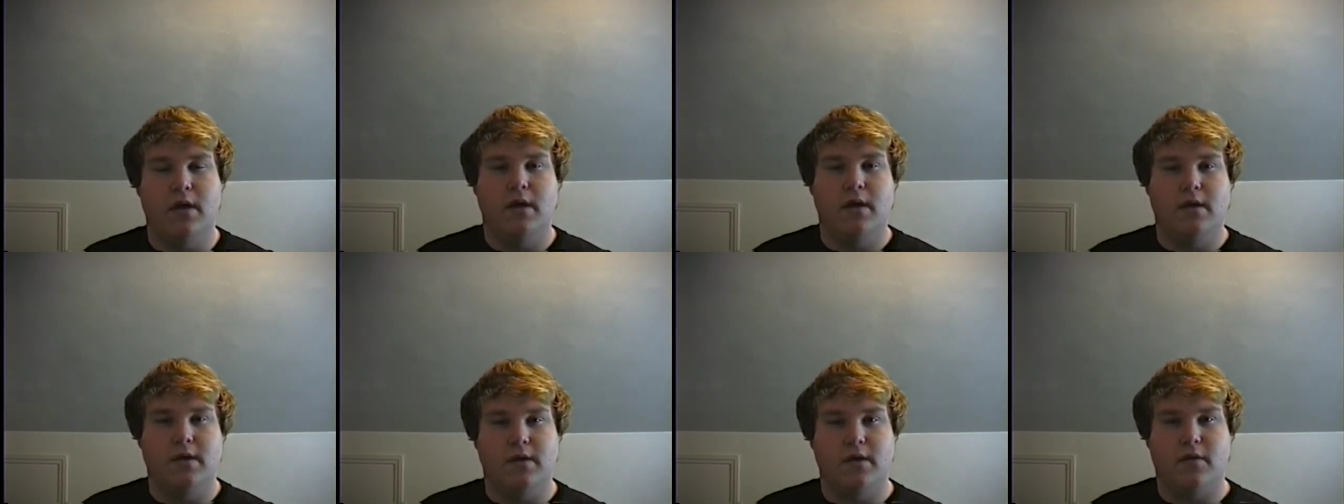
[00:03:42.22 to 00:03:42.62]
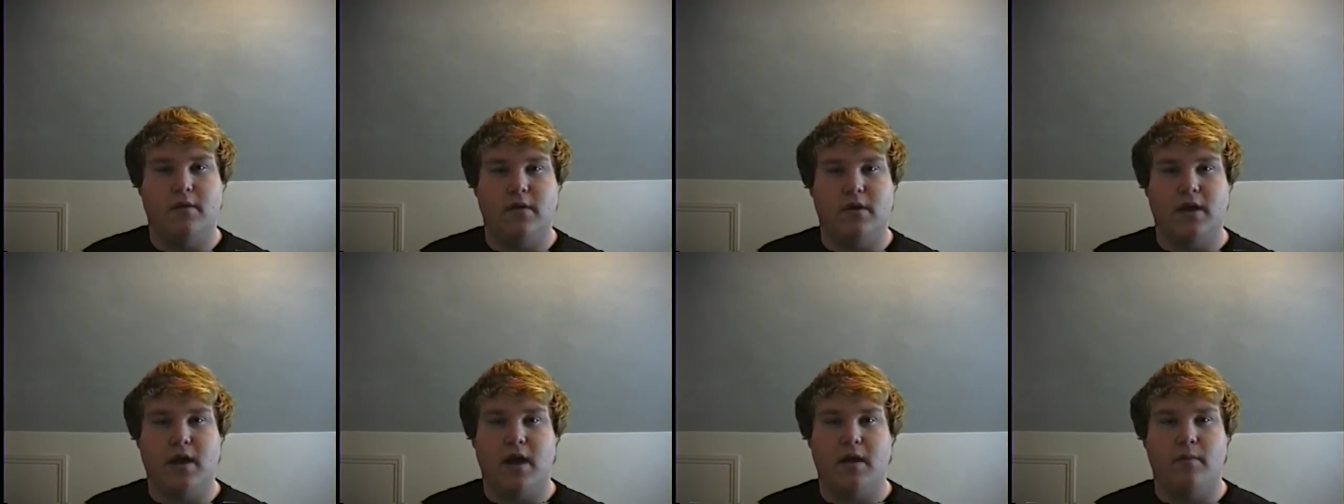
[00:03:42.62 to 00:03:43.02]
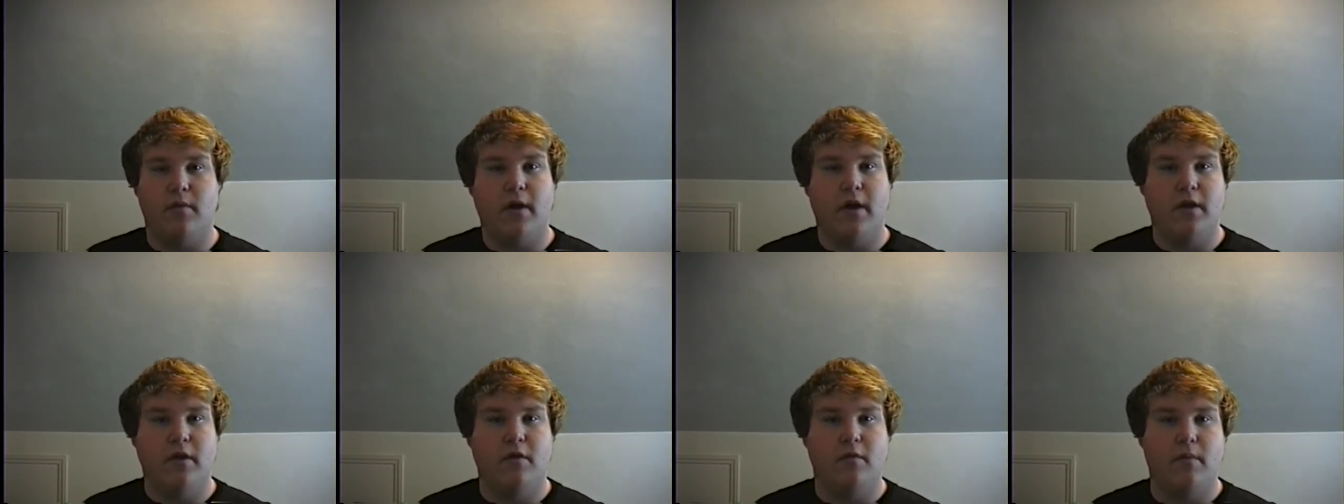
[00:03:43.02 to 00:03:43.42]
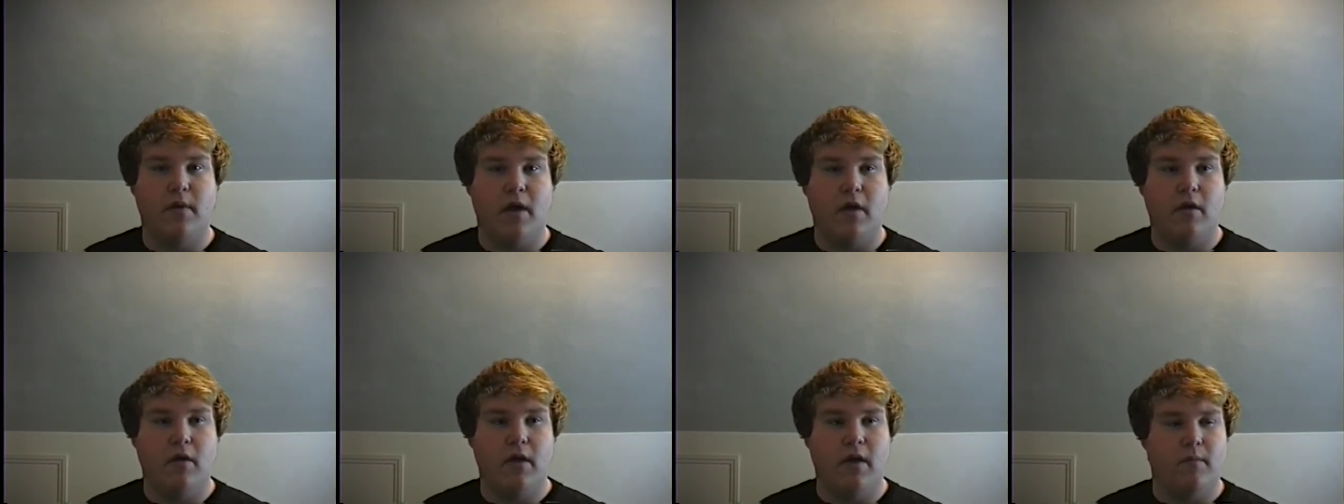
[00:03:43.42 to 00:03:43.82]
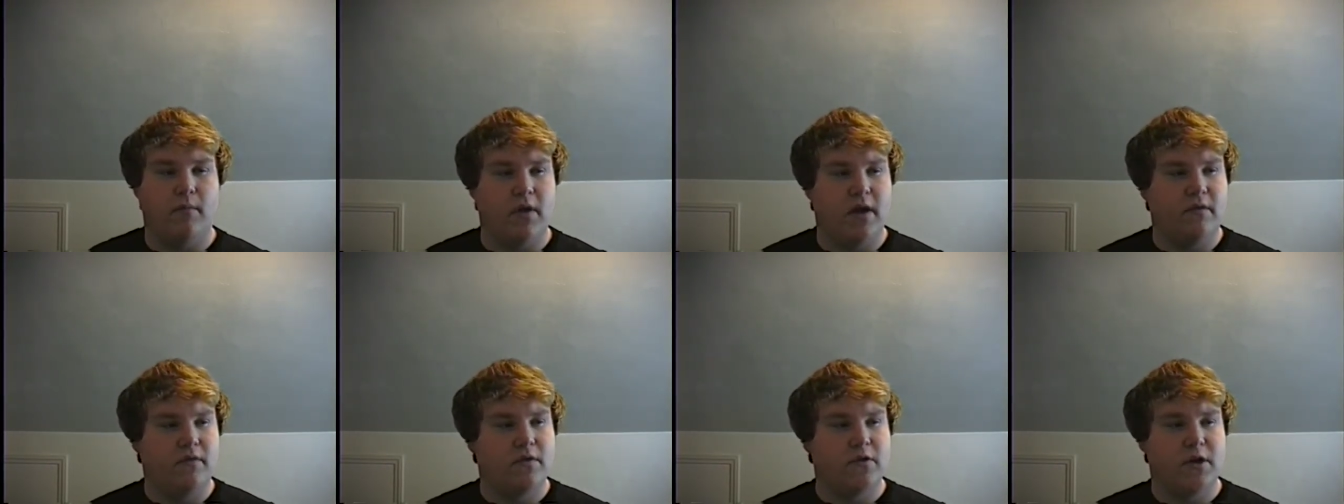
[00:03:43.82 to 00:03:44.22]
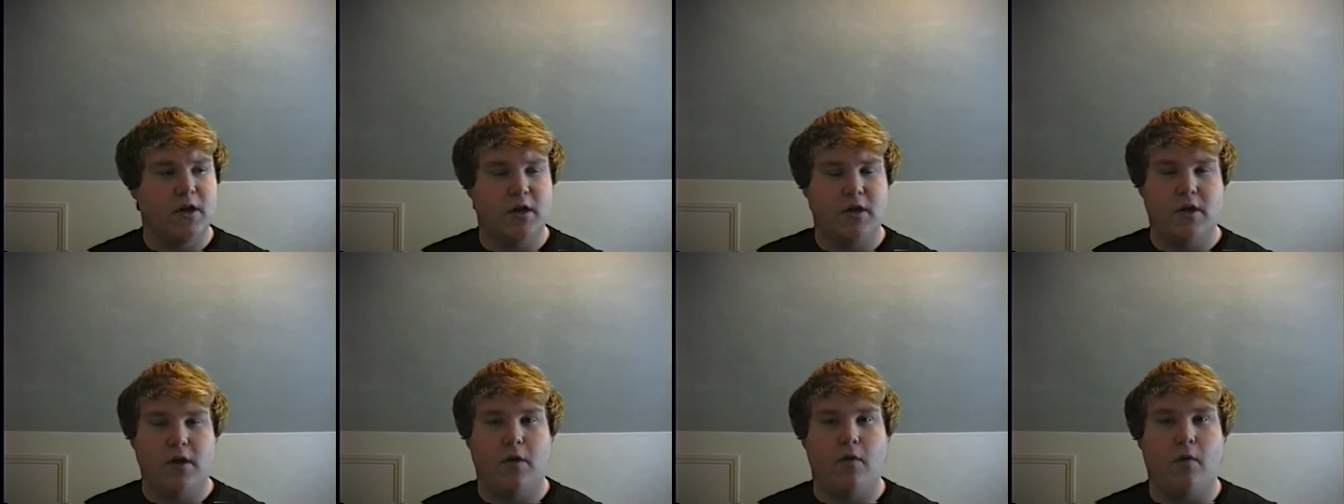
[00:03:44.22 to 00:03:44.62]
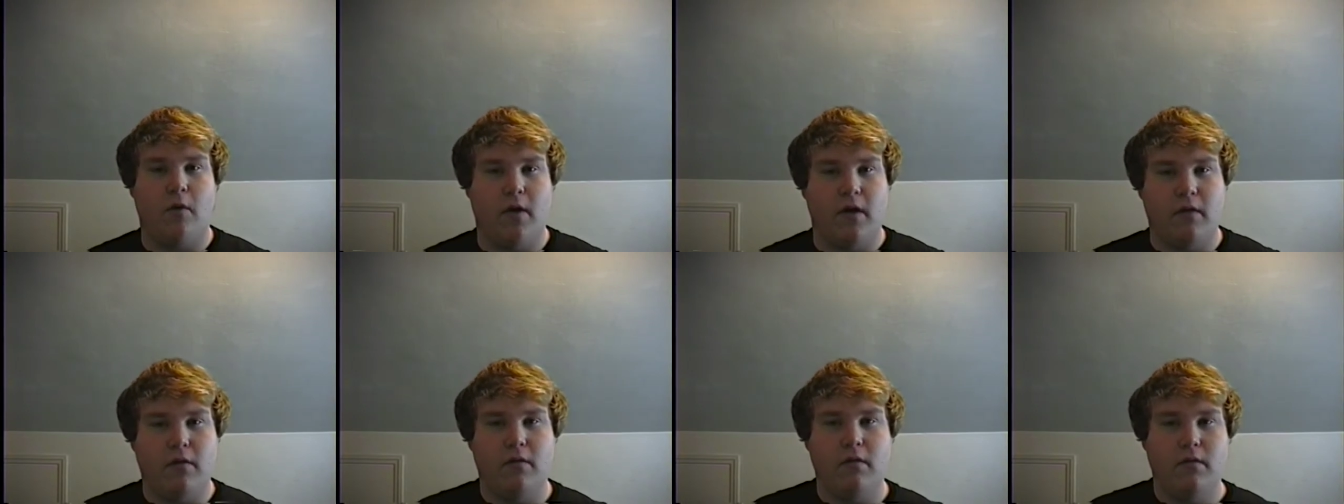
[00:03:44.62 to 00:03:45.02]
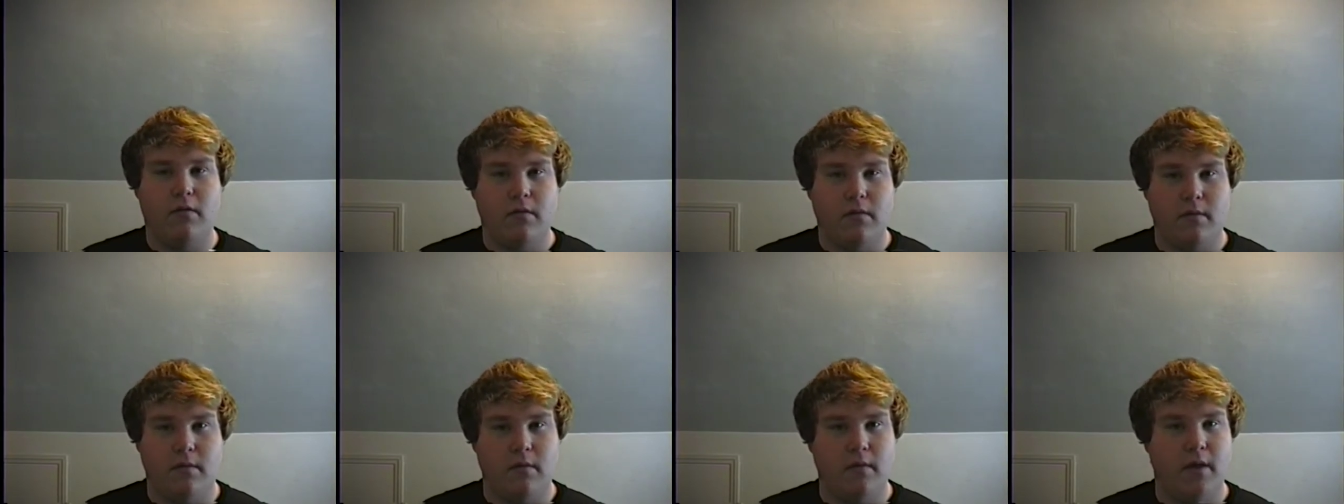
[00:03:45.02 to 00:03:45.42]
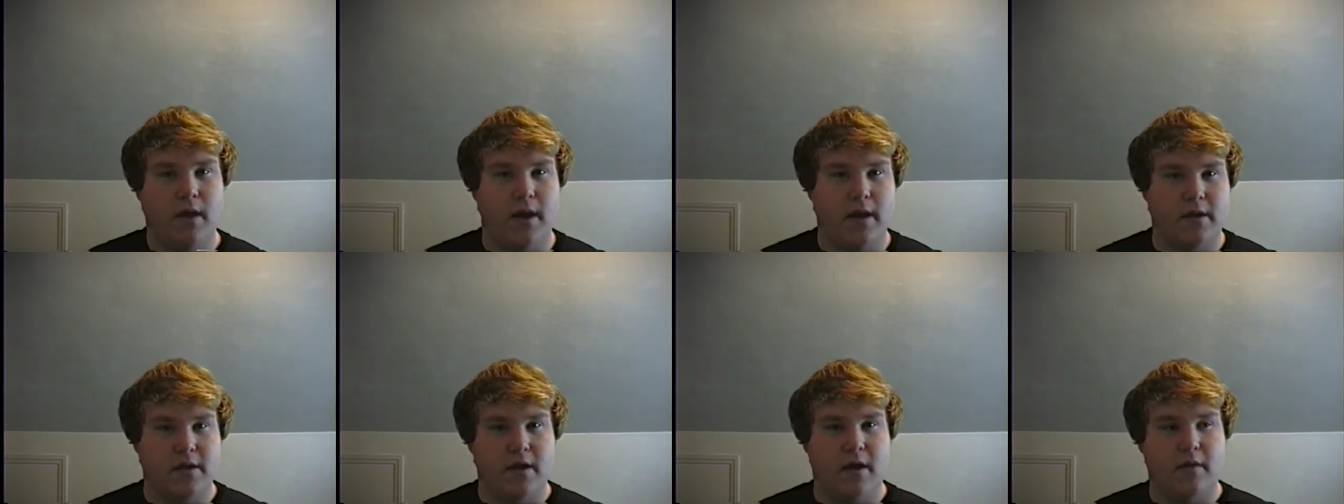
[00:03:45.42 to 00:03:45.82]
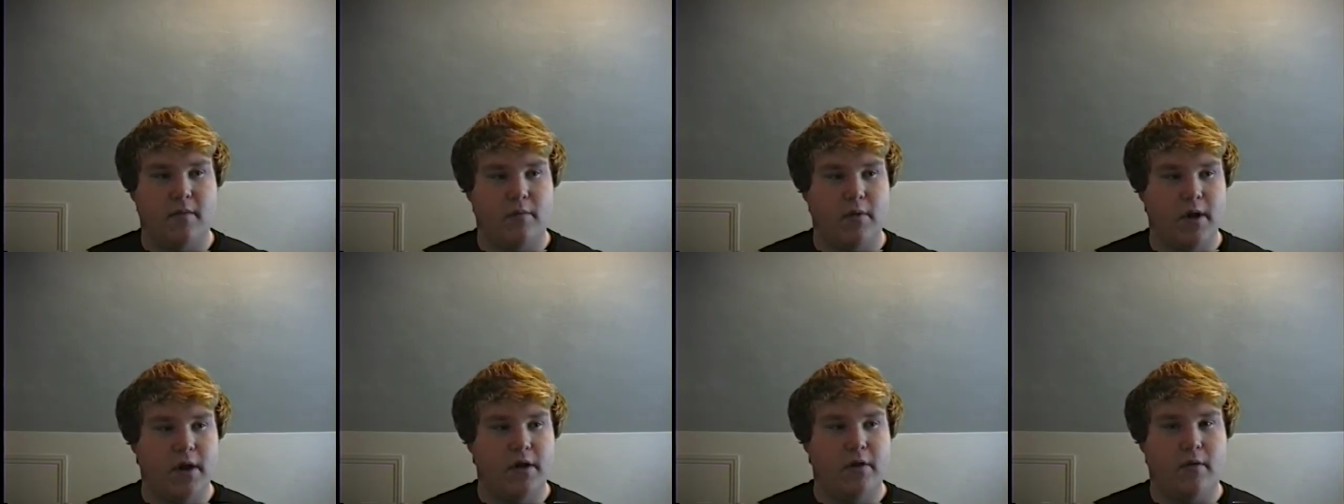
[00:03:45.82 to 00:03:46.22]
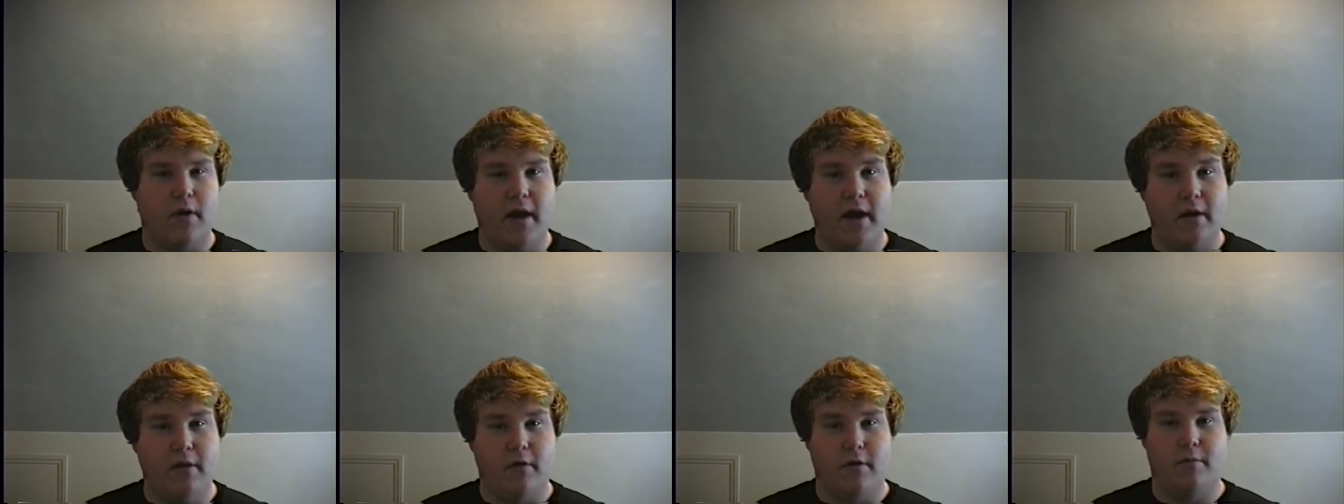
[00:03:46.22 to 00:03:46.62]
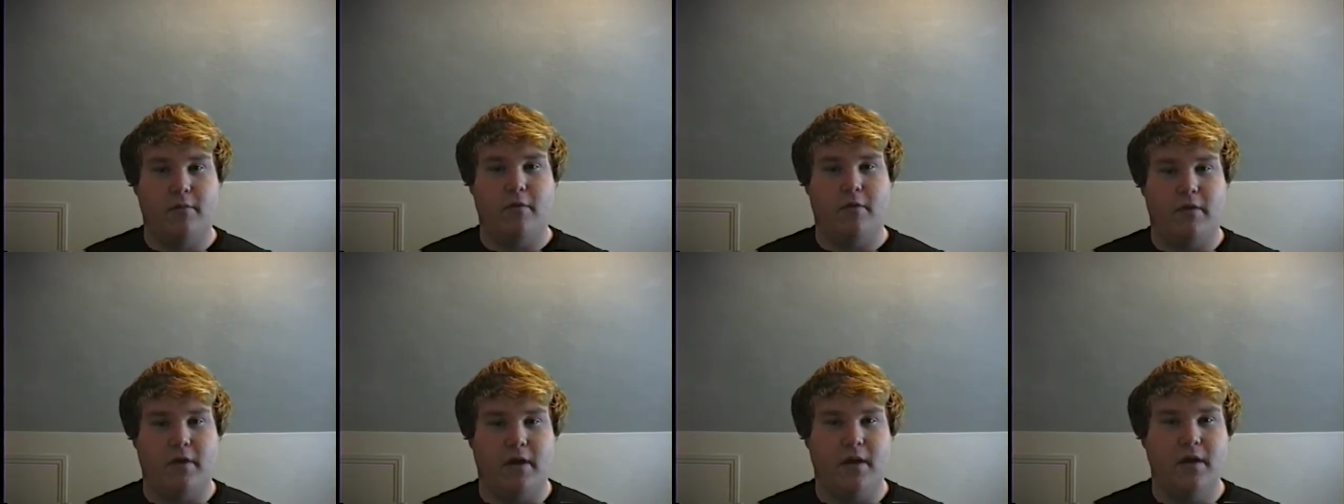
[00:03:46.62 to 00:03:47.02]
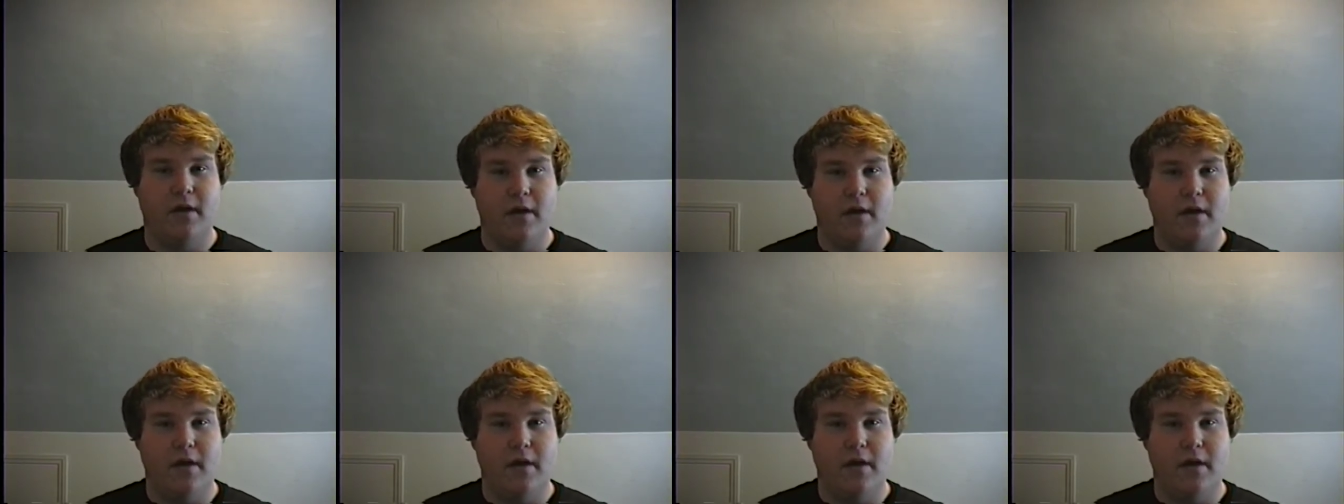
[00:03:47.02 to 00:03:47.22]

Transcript: So it's got a brand new belt, and we even changed the oil, and it's got a brand new idler pulley.